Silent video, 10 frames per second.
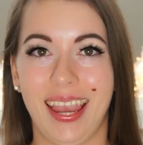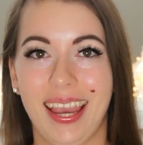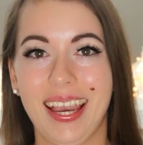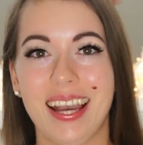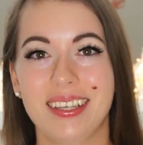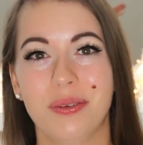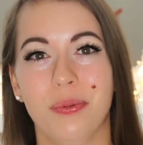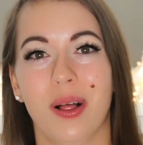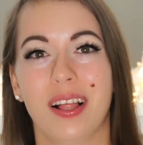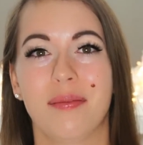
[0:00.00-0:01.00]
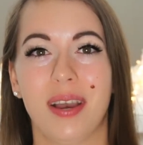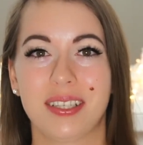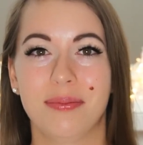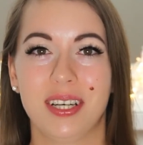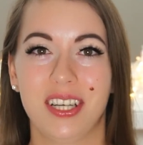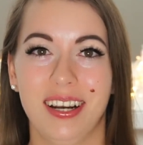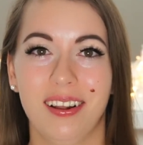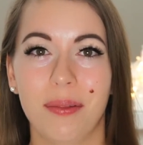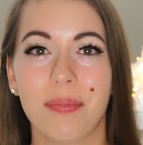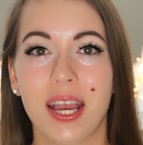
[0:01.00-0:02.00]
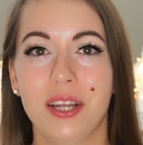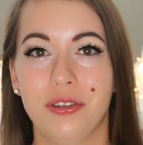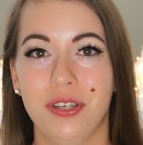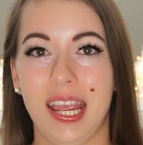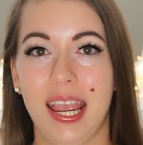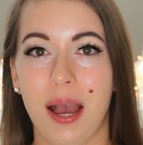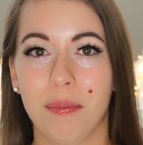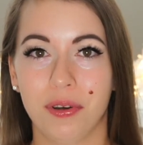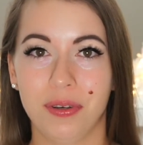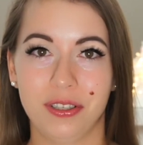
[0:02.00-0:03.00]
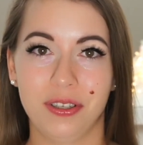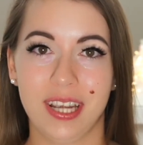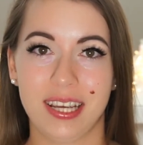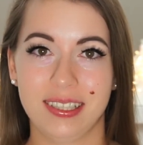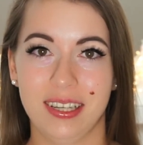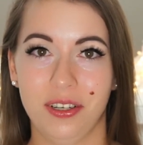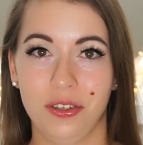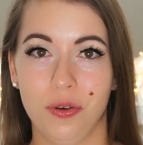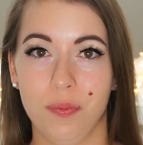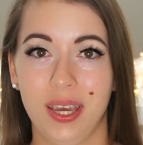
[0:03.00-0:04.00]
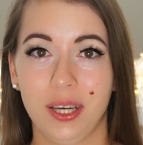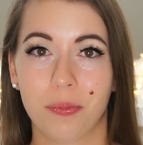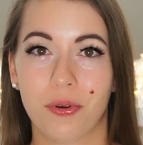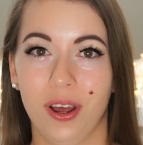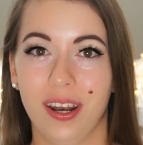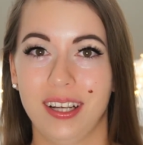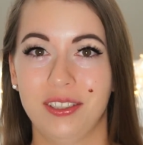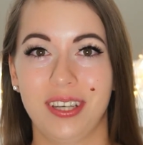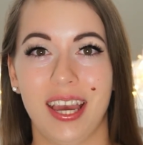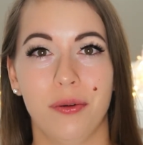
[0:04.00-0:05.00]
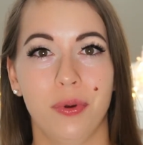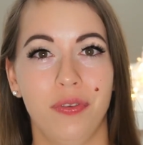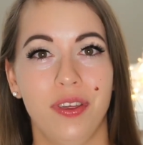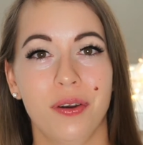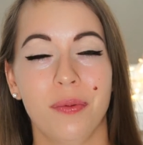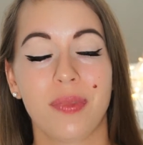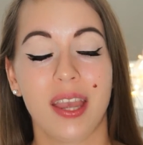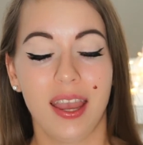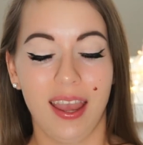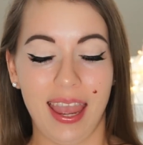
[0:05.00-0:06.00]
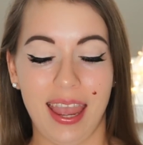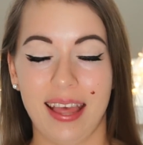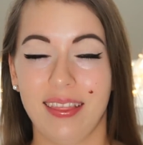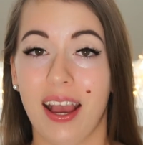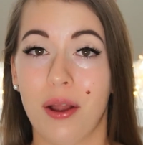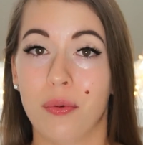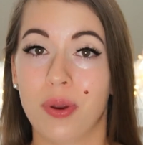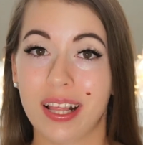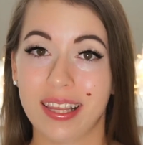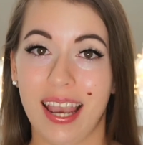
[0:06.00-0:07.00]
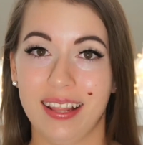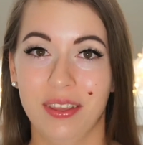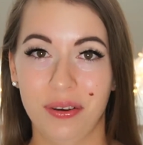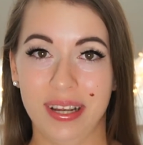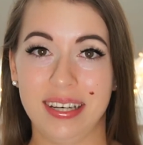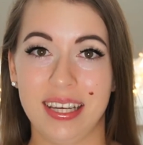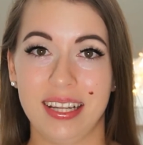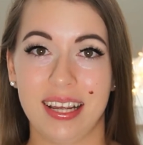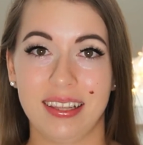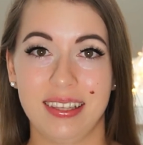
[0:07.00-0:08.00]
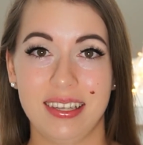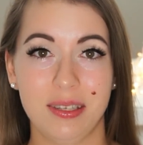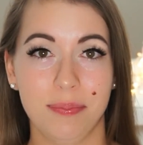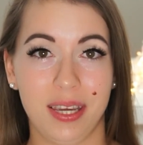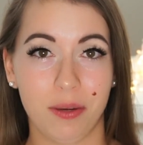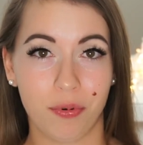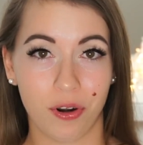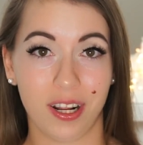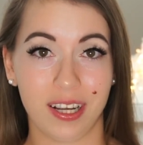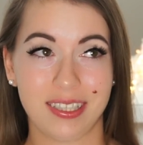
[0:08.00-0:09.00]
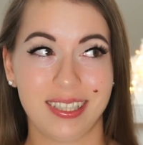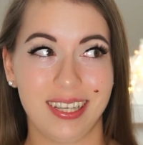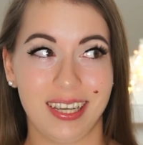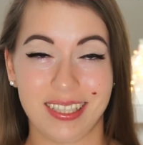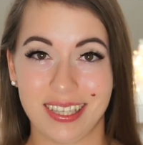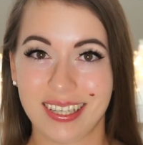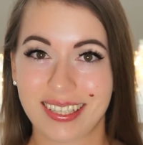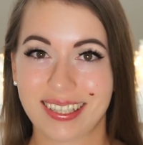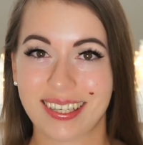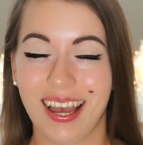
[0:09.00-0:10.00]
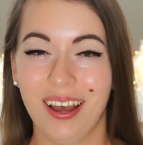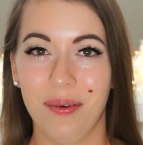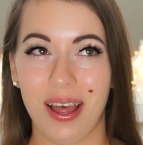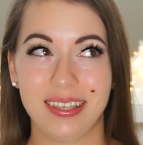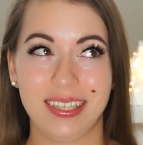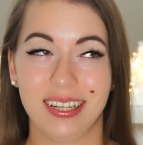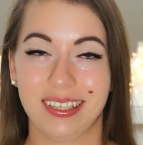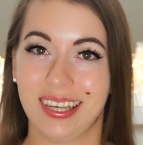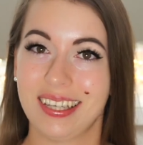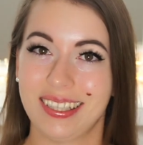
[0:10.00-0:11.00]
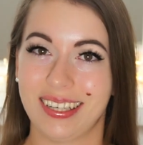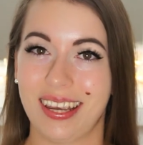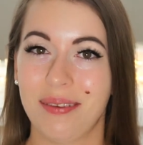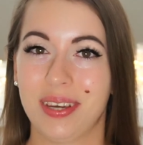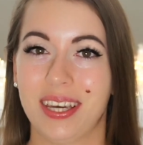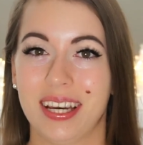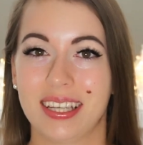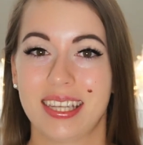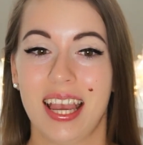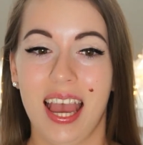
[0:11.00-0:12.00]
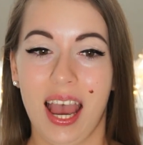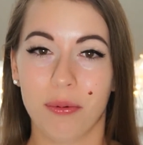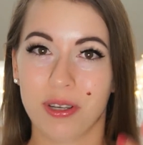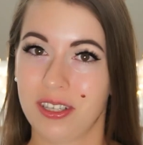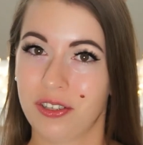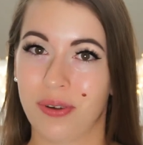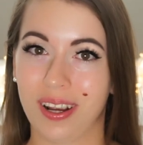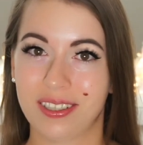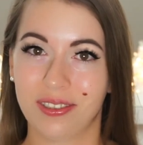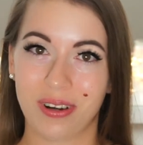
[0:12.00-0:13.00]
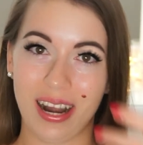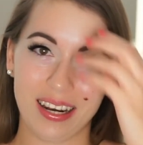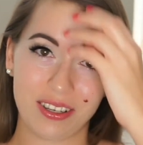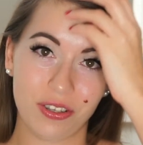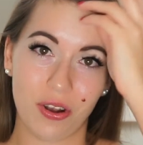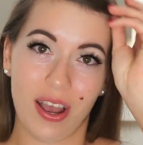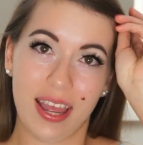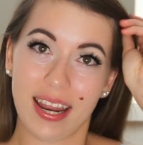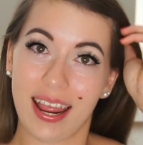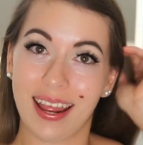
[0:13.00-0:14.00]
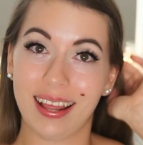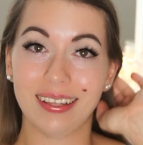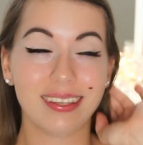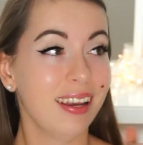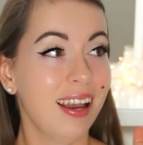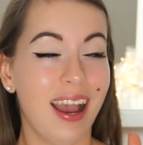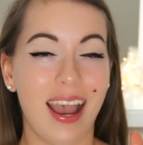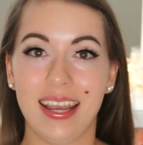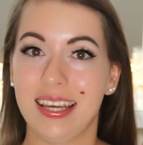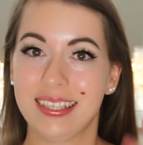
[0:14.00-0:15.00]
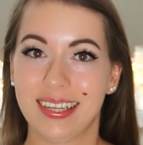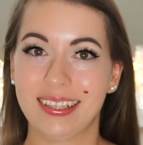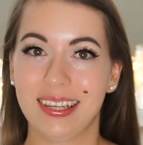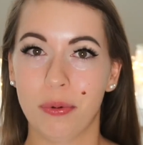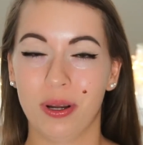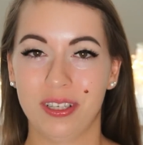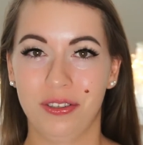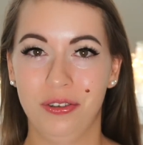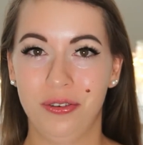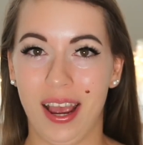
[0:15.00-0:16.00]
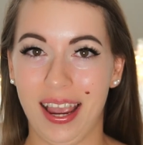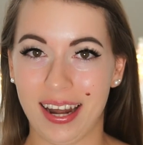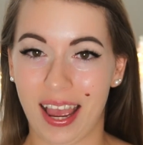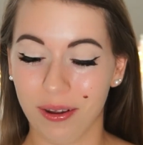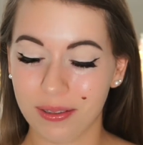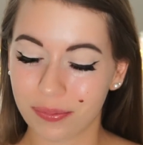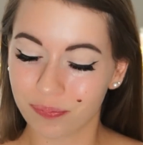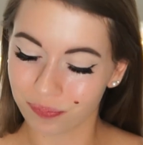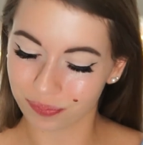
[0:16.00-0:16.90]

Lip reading: Hey guys, welcome back to my channel. Today I'm going to test out a new makeup product together with you, and I really had no idea that this makeup product exists until yesterday, because I was at the drugstore and I saw it and I instantly wanted to try it out.